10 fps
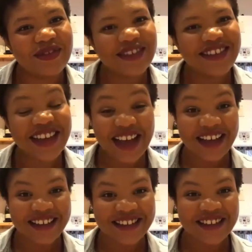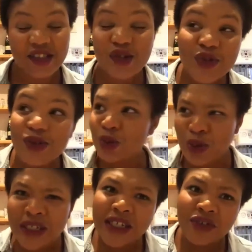Yeah, it's
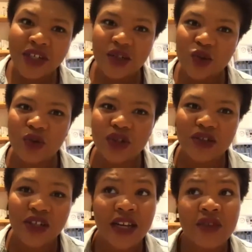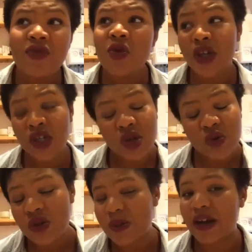really, really extraordinary. And even the way she
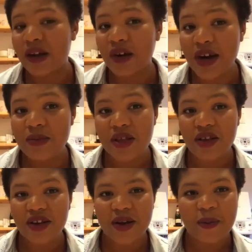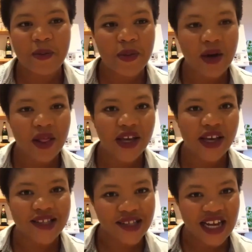talks about her grandmother and her mother,
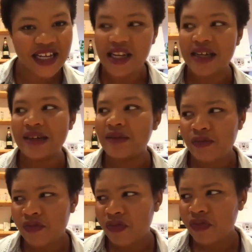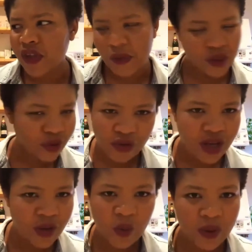it's like they were
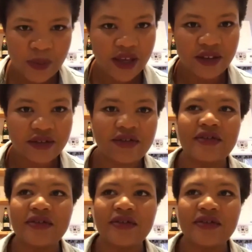three women